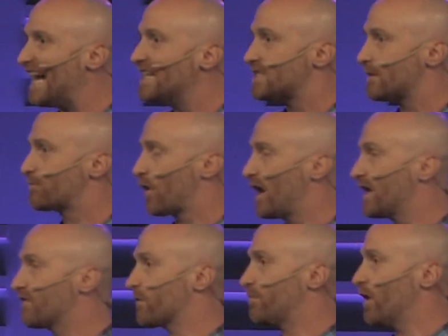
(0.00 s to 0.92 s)
is he
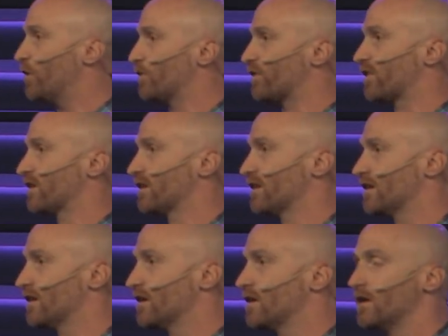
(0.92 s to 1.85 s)
praying for both?
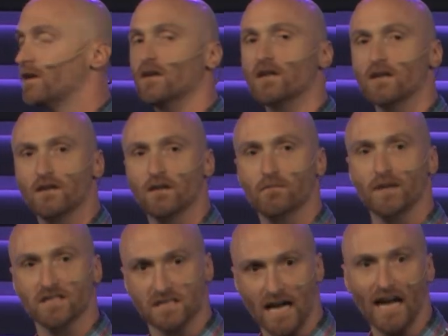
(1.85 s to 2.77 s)

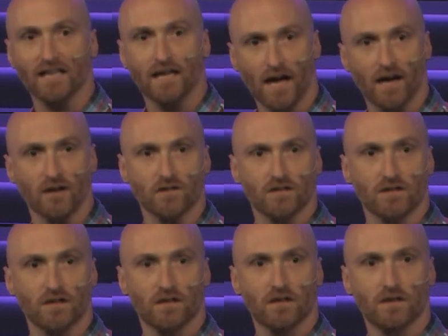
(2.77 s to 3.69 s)
Because God cares
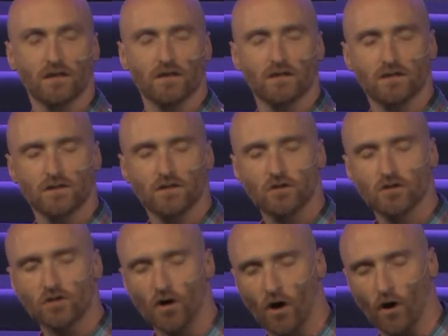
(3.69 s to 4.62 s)

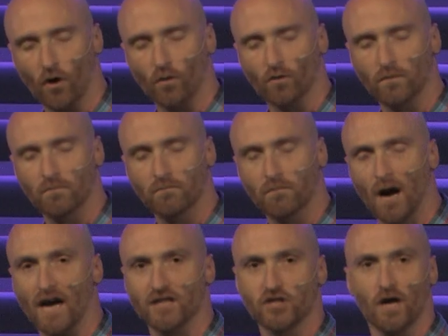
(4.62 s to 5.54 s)
so
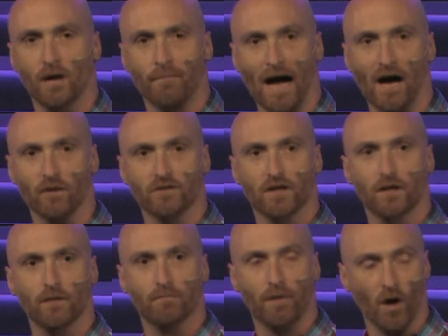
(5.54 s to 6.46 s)
much about
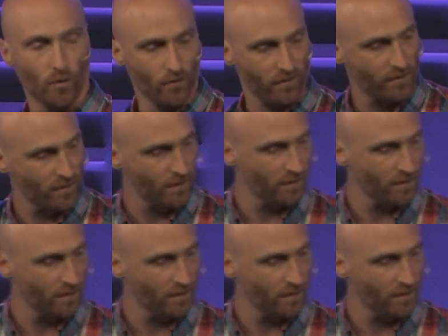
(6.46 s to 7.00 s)
both.